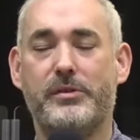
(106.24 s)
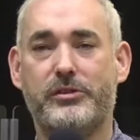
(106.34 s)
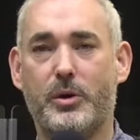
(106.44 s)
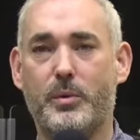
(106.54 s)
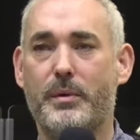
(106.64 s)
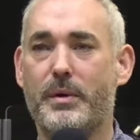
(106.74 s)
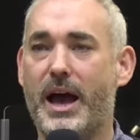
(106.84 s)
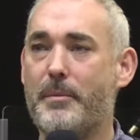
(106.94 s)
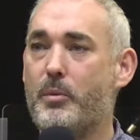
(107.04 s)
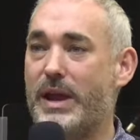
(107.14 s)
So
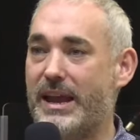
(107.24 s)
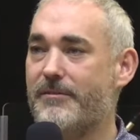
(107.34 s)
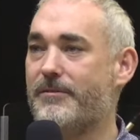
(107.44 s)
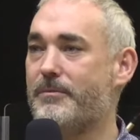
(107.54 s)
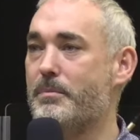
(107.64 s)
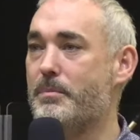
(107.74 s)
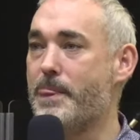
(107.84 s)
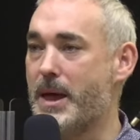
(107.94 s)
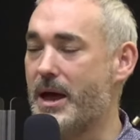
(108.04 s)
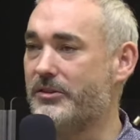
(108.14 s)
we have
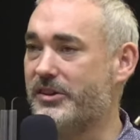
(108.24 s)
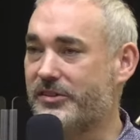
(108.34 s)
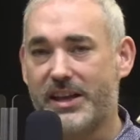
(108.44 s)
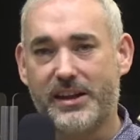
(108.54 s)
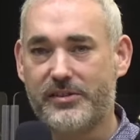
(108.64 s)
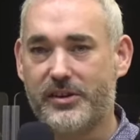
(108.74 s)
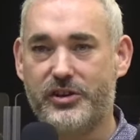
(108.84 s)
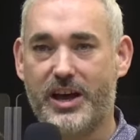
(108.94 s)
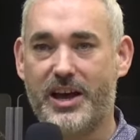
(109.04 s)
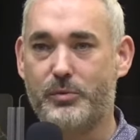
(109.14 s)
decided as a
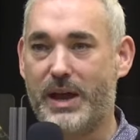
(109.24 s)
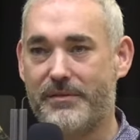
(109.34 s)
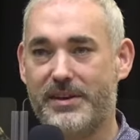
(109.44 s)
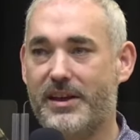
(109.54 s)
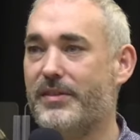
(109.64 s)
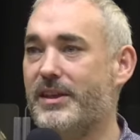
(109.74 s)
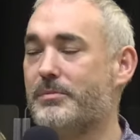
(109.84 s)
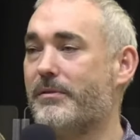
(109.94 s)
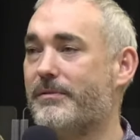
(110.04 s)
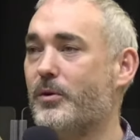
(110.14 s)
church, we haven't done
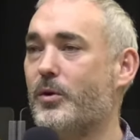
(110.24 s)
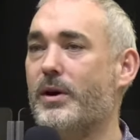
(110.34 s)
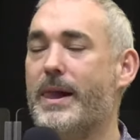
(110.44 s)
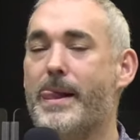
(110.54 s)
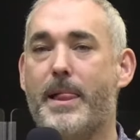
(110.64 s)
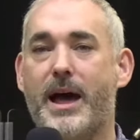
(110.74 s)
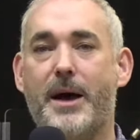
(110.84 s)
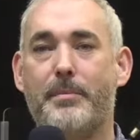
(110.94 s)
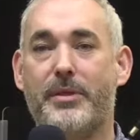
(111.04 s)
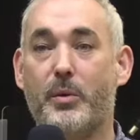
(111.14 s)
this before,
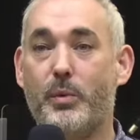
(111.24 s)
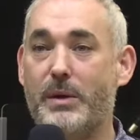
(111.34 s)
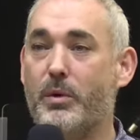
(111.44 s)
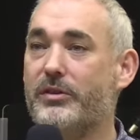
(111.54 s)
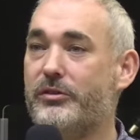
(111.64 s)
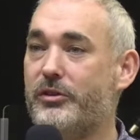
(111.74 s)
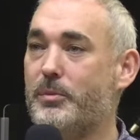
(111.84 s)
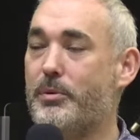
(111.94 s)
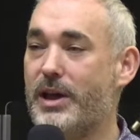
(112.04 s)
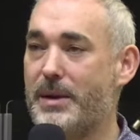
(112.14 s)
that we want
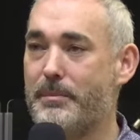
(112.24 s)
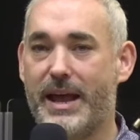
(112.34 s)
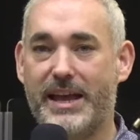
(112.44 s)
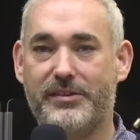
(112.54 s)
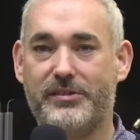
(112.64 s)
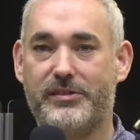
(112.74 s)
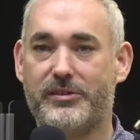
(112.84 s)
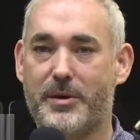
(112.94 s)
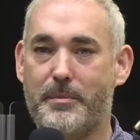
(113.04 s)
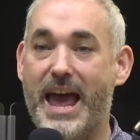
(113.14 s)
to put in place
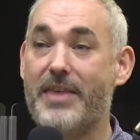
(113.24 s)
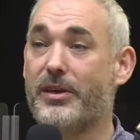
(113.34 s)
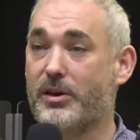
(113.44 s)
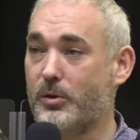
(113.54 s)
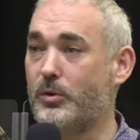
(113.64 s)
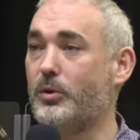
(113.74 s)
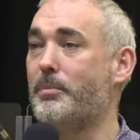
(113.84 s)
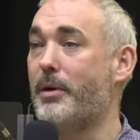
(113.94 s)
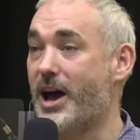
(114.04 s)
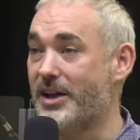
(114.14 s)
some
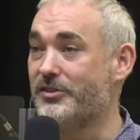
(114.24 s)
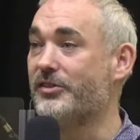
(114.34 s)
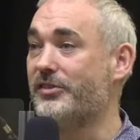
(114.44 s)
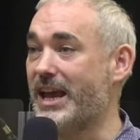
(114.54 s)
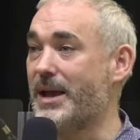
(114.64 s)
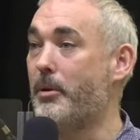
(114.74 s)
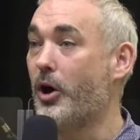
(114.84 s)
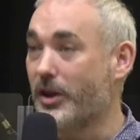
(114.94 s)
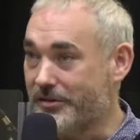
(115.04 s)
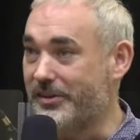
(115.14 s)
ethical purchasing
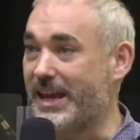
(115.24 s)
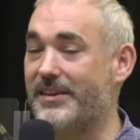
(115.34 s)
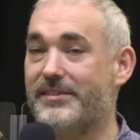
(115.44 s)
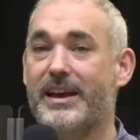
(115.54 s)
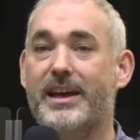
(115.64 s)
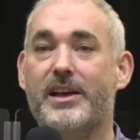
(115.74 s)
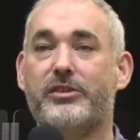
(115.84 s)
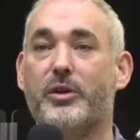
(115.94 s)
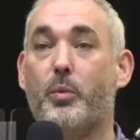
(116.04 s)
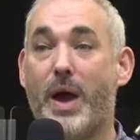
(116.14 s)
policies
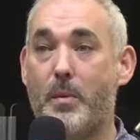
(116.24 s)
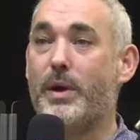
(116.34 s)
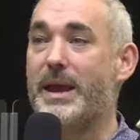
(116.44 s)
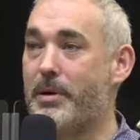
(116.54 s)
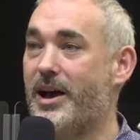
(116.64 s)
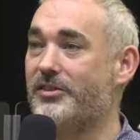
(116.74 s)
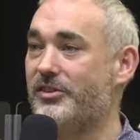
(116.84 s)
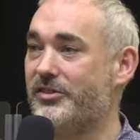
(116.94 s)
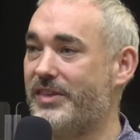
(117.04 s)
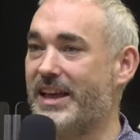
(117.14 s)
so that when we
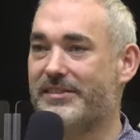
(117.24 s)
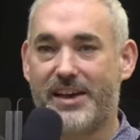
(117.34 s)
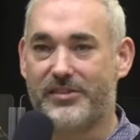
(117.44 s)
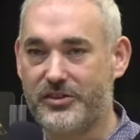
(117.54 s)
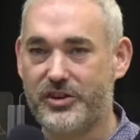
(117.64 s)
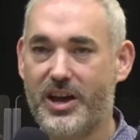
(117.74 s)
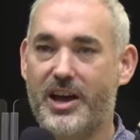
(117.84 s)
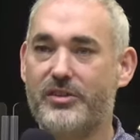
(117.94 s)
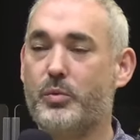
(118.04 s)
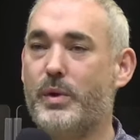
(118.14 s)
purchase things as a
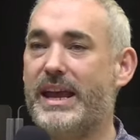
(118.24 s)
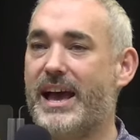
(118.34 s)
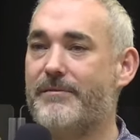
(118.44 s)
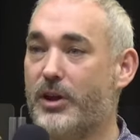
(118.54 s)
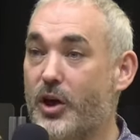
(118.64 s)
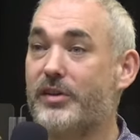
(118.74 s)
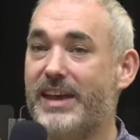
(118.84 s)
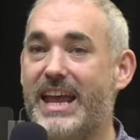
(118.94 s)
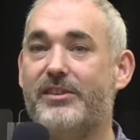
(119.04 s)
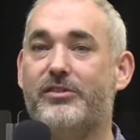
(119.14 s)
church, we have looked
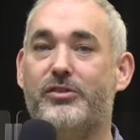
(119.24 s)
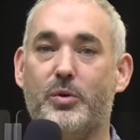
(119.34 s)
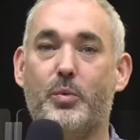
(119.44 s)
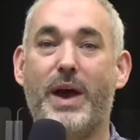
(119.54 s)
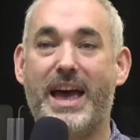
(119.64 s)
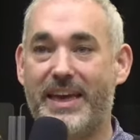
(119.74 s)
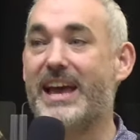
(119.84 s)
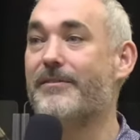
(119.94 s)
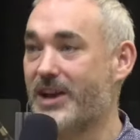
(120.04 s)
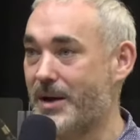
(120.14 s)
into where they
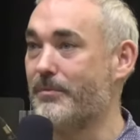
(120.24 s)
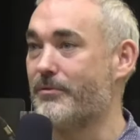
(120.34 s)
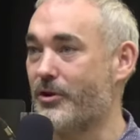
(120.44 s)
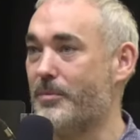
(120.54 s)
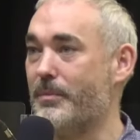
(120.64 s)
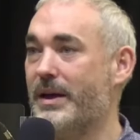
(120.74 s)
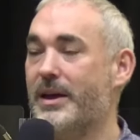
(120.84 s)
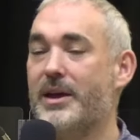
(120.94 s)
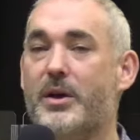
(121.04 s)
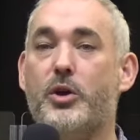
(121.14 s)
have come from,
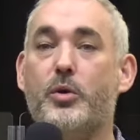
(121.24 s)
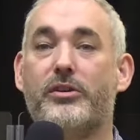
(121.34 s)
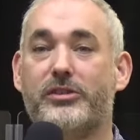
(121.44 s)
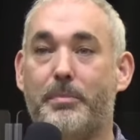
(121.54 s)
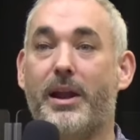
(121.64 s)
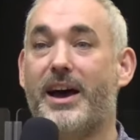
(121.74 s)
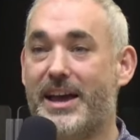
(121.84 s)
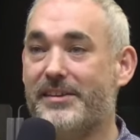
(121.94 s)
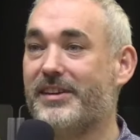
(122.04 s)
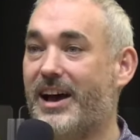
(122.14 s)
who the
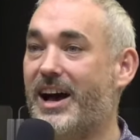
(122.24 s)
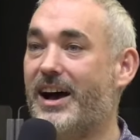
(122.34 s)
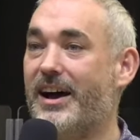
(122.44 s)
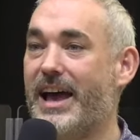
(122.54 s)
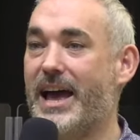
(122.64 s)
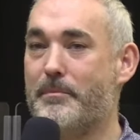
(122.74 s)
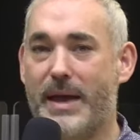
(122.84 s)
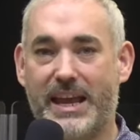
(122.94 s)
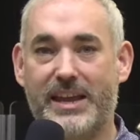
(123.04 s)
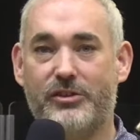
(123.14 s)
suppliers are, and
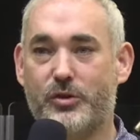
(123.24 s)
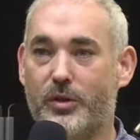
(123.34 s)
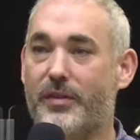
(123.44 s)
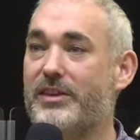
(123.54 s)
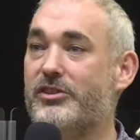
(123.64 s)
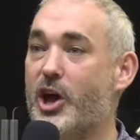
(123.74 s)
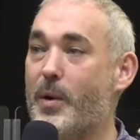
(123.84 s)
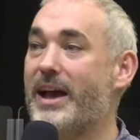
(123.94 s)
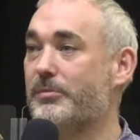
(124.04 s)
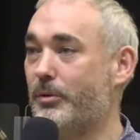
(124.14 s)
making sure that there's
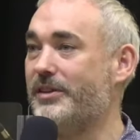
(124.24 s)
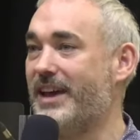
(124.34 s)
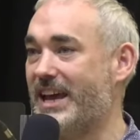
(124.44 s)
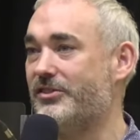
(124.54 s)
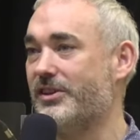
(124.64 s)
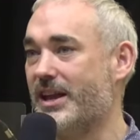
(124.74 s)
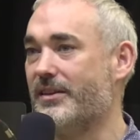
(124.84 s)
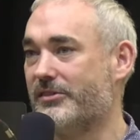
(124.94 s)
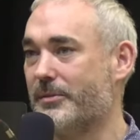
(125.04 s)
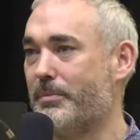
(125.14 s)
no exploitation
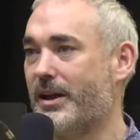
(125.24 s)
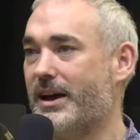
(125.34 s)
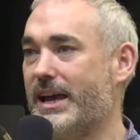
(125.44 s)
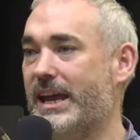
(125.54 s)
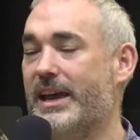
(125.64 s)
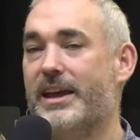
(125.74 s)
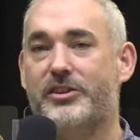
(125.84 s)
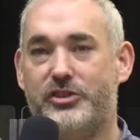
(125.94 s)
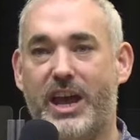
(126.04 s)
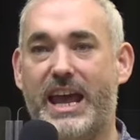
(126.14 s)
in the supply
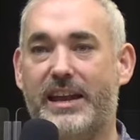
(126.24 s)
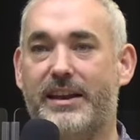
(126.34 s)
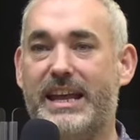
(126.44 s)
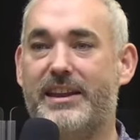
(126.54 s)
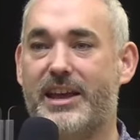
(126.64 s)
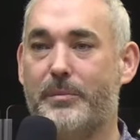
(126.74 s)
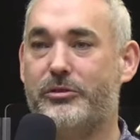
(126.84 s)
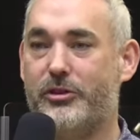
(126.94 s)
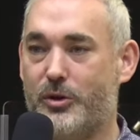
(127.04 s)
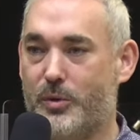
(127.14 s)
chain leading up
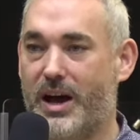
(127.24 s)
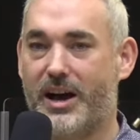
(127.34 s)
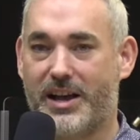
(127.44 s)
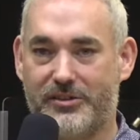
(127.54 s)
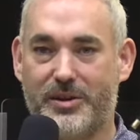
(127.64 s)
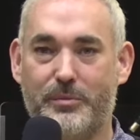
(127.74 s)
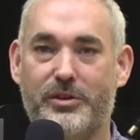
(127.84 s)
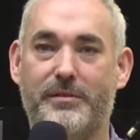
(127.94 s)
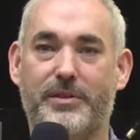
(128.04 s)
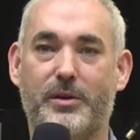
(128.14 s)
to our
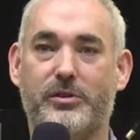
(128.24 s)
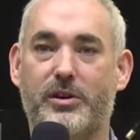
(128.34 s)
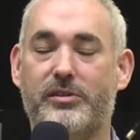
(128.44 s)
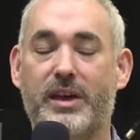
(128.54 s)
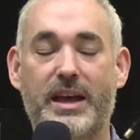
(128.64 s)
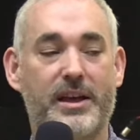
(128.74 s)
consumption of those goods.